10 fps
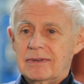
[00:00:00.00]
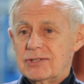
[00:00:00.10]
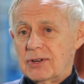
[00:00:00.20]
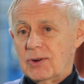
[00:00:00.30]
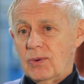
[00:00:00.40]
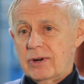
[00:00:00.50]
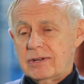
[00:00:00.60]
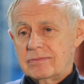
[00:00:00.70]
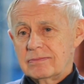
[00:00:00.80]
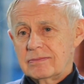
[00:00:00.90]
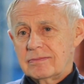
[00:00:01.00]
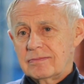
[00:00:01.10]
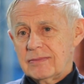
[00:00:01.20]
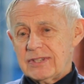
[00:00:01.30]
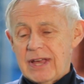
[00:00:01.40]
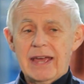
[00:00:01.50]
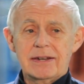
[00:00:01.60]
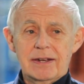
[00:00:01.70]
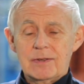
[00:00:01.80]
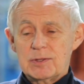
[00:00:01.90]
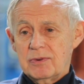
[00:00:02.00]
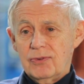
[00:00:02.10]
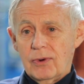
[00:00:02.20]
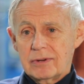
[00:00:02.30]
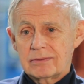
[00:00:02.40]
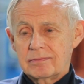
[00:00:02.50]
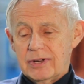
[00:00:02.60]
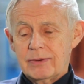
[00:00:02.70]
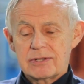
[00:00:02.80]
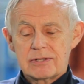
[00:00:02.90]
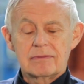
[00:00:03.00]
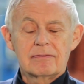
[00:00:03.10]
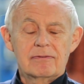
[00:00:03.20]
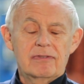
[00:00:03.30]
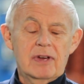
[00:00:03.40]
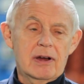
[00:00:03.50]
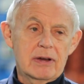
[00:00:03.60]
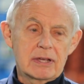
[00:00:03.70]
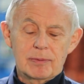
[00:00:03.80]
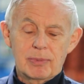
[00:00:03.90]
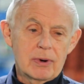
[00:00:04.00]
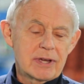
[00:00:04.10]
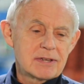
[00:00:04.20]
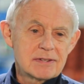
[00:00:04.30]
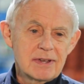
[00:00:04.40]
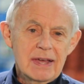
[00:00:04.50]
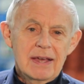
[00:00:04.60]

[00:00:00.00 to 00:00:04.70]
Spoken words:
Is it going to work? Because I had done this before, but it was very laborious.